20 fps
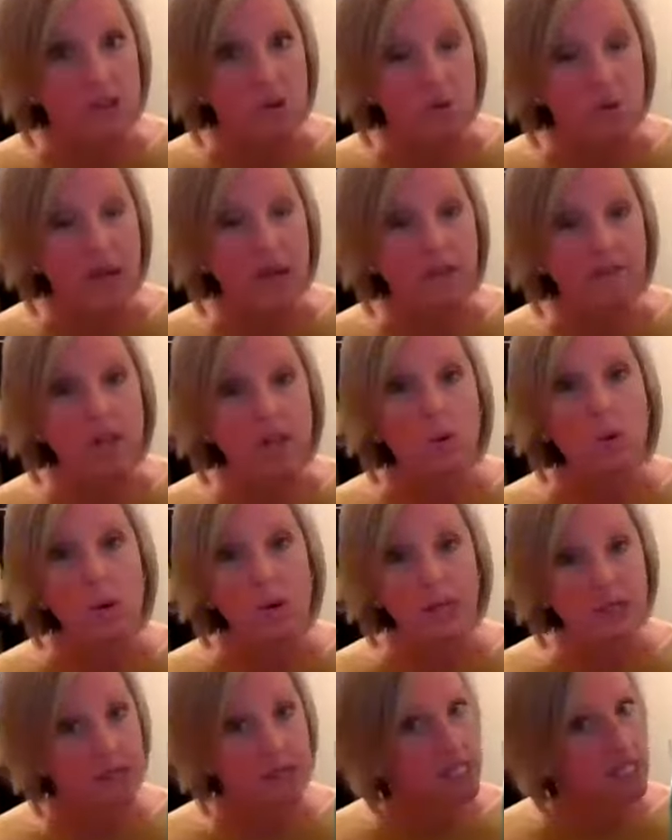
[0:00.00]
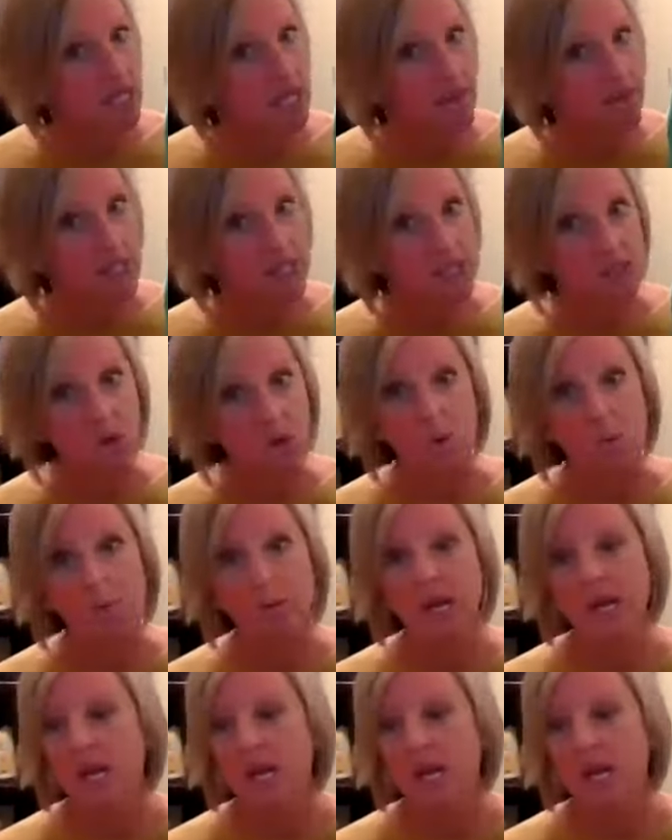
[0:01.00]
no heavy oils in the soap.